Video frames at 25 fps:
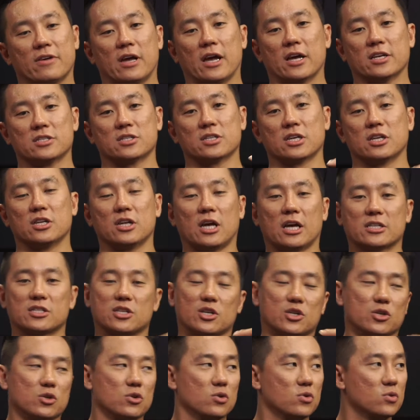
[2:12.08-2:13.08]
as
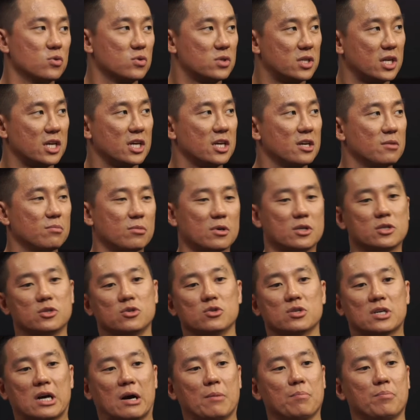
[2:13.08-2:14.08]
a new team, a
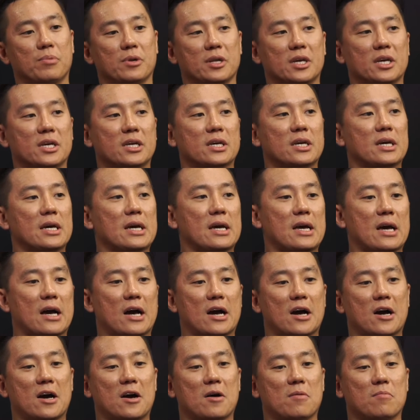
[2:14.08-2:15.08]
new company,
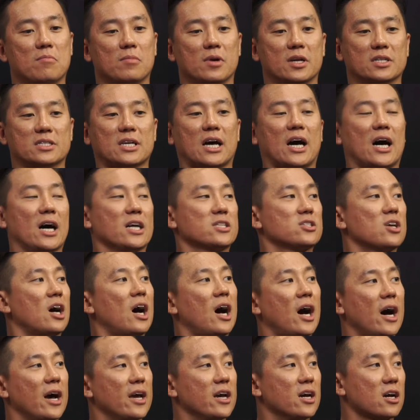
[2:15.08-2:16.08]
it's hard to
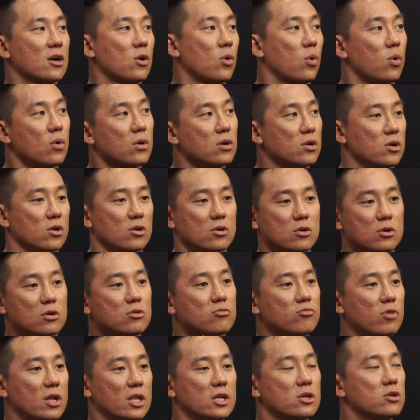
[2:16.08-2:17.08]
hire
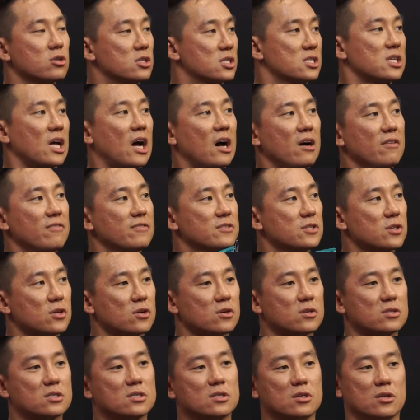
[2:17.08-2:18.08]
really good staff.
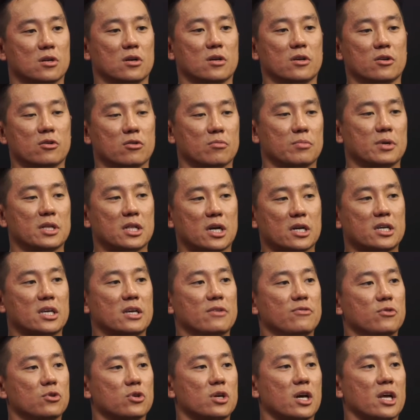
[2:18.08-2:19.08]
So you'll be lucky
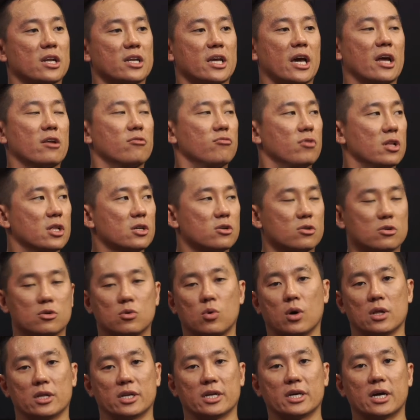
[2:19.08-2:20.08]
if you can get really good
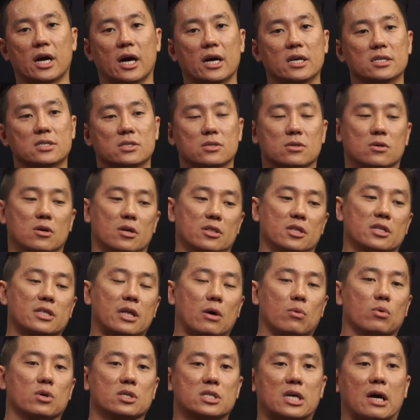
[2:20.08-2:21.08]
quality guys. So I think
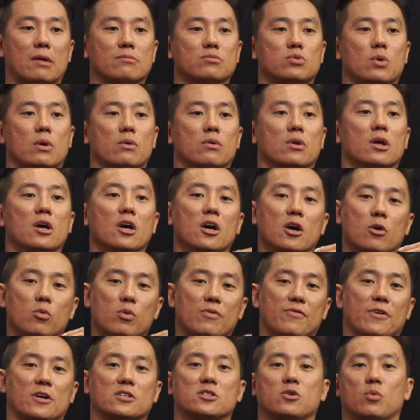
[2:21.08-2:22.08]
there were times when
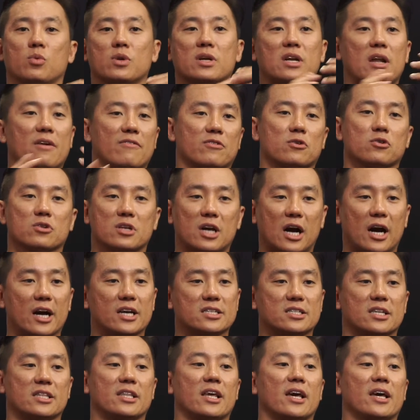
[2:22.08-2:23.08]
we felt we didn't have good
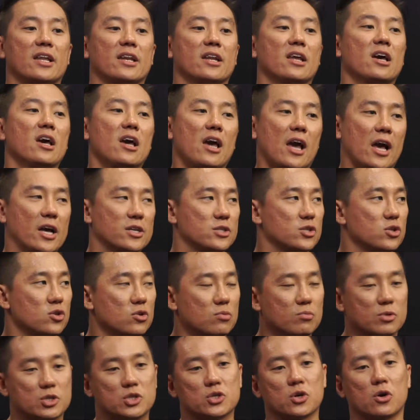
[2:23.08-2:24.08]
guys, and then as
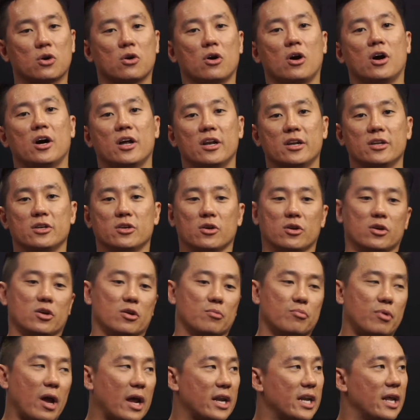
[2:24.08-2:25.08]
you mature on,
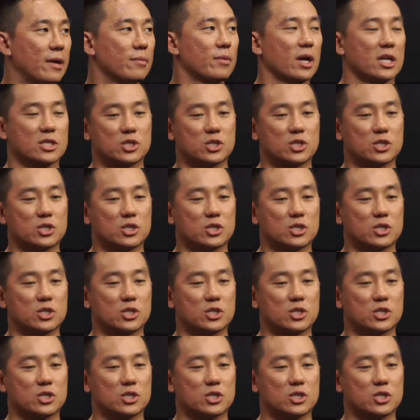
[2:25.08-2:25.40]
your brand name gets